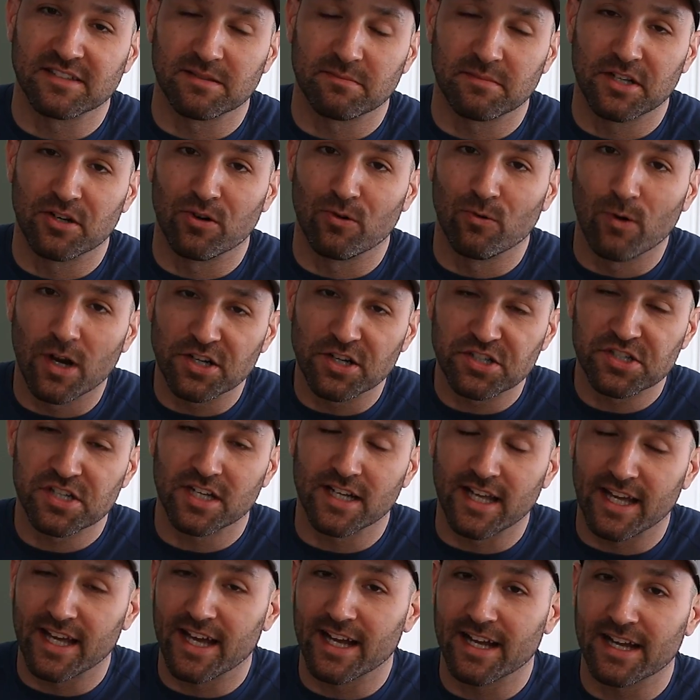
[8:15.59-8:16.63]
I'm in a rush
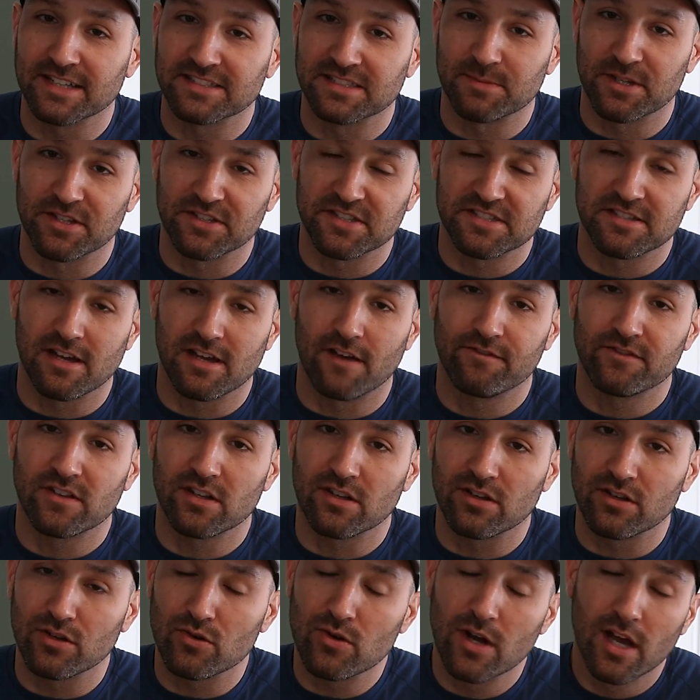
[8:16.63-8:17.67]
today. I got some other stuff to
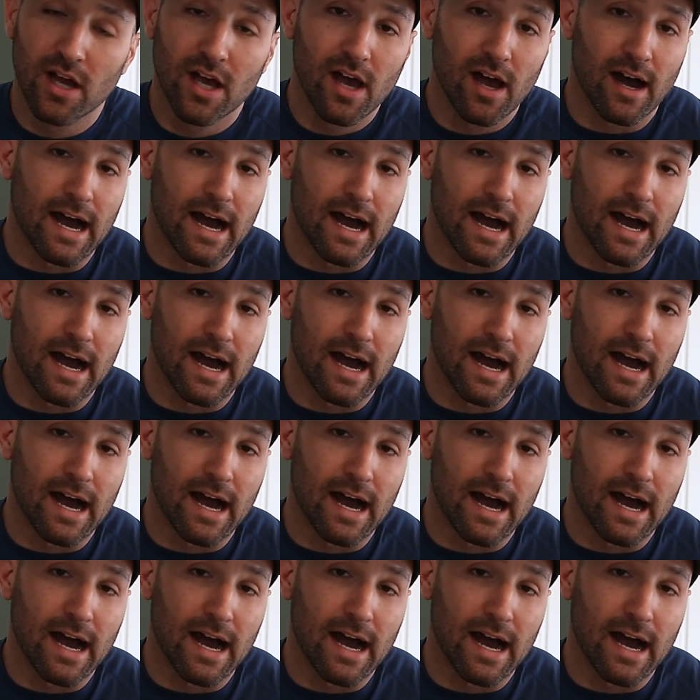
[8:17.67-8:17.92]
do.